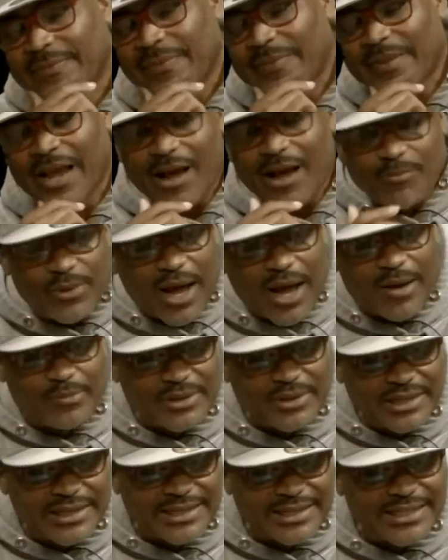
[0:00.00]
I'm
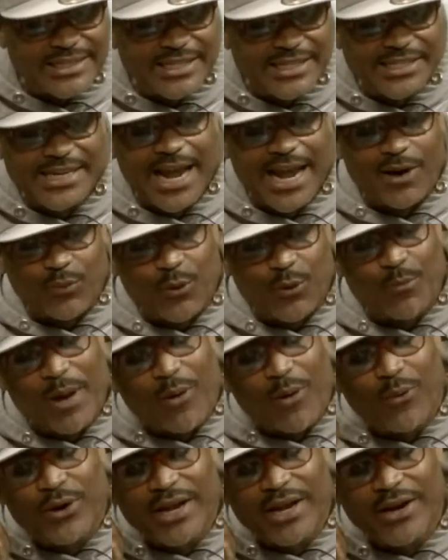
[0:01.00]
looking in the chat room. I
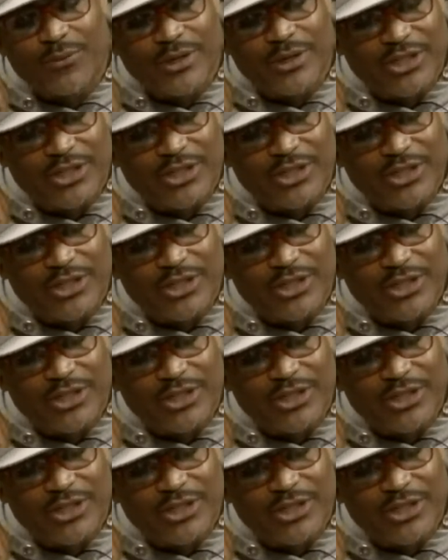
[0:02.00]
want to hear what